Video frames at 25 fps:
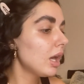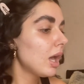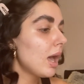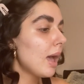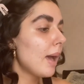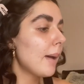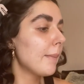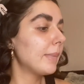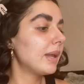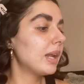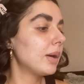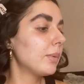
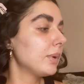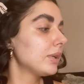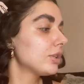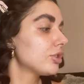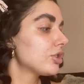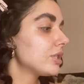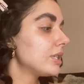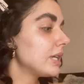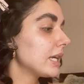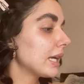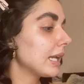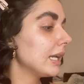but I will just
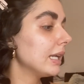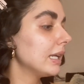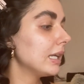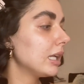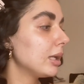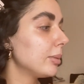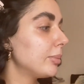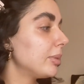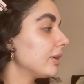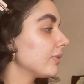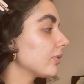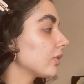take a little
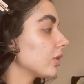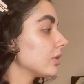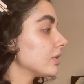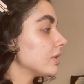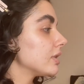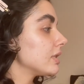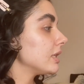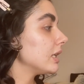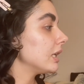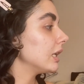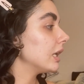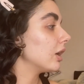bit of
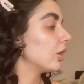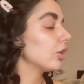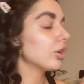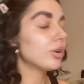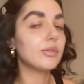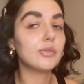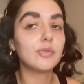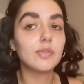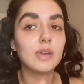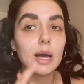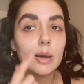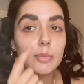concealer on a
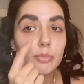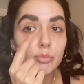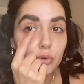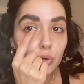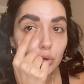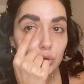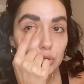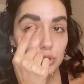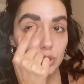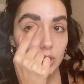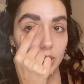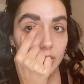flat brush
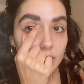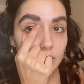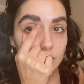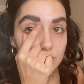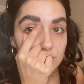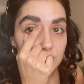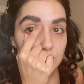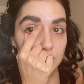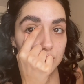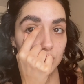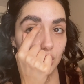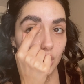and I'll
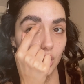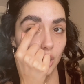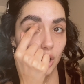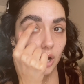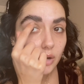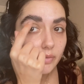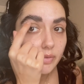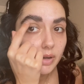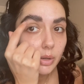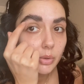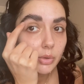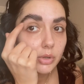just carve
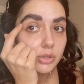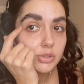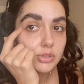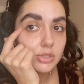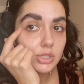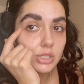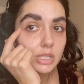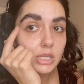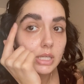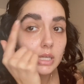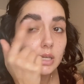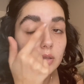out underneath,